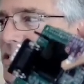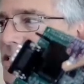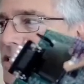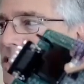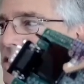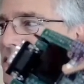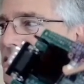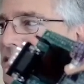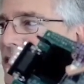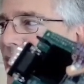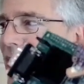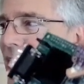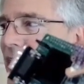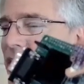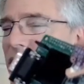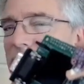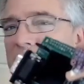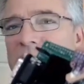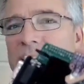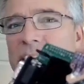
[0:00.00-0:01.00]
the little
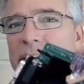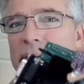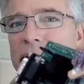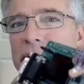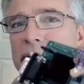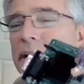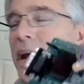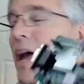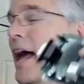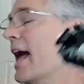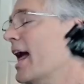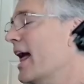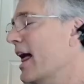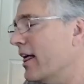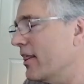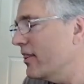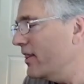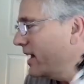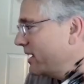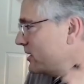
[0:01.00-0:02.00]
hat on here
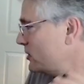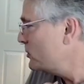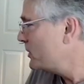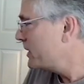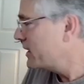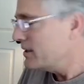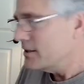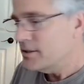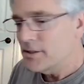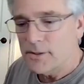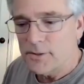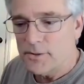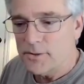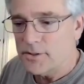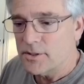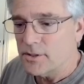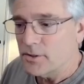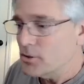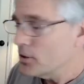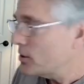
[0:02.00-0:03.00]
that you can
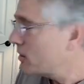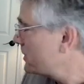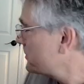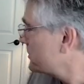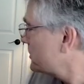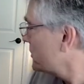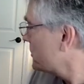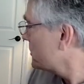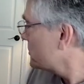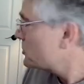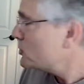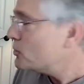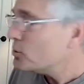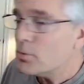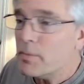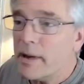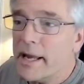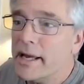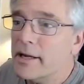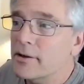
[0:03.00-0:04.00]
use to hook up to your
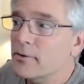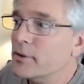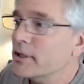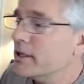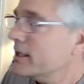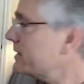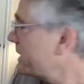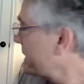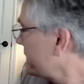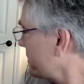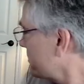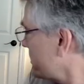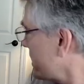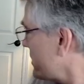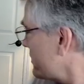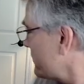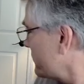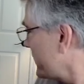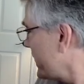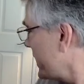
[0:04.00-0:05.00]
dual band rig like your
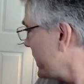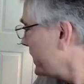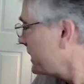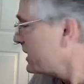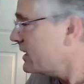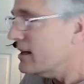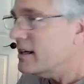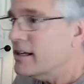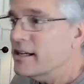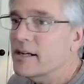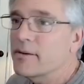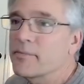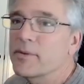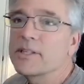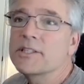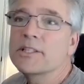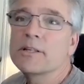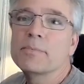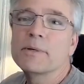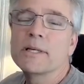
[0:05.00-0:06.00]
Baofeng. Um,
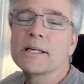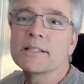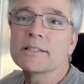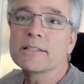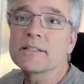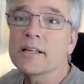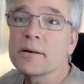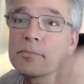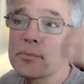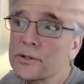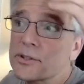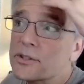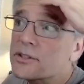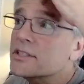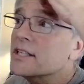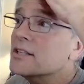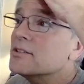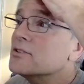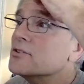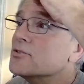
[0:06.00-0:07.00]
the G P S and temperature
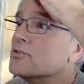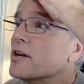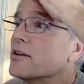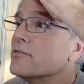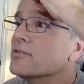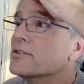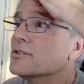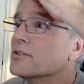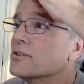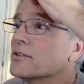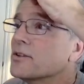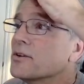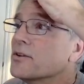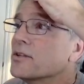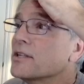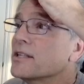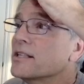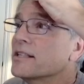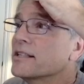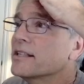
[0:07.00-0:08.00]
sensor drivers are
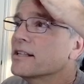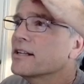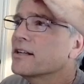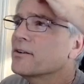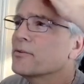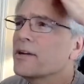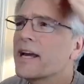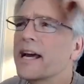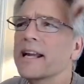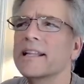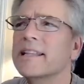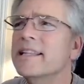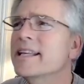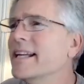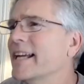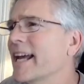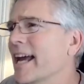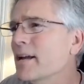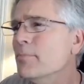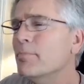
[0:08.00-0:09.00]
loaded in there. We added the
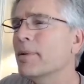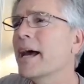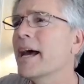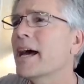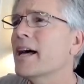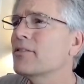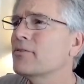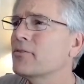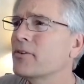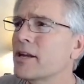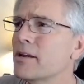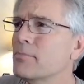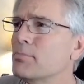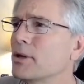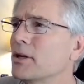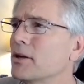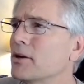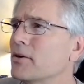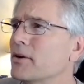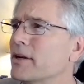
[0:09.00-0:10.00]
gate path for A
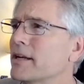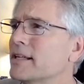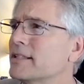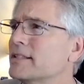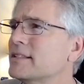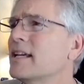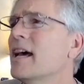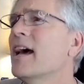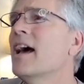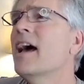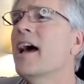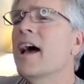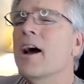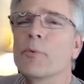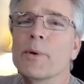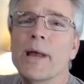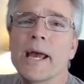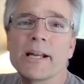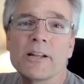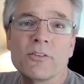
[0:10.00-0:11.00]
P R S.
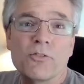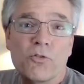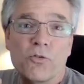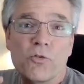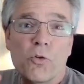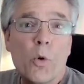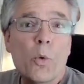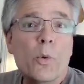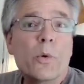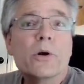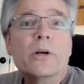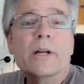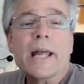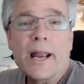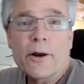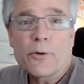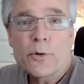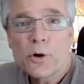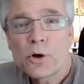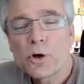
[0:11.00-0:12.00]
We added forward
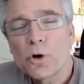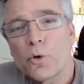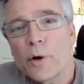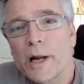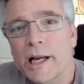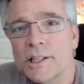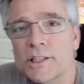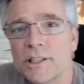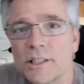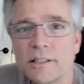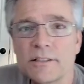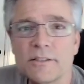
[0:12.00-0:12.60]
error correction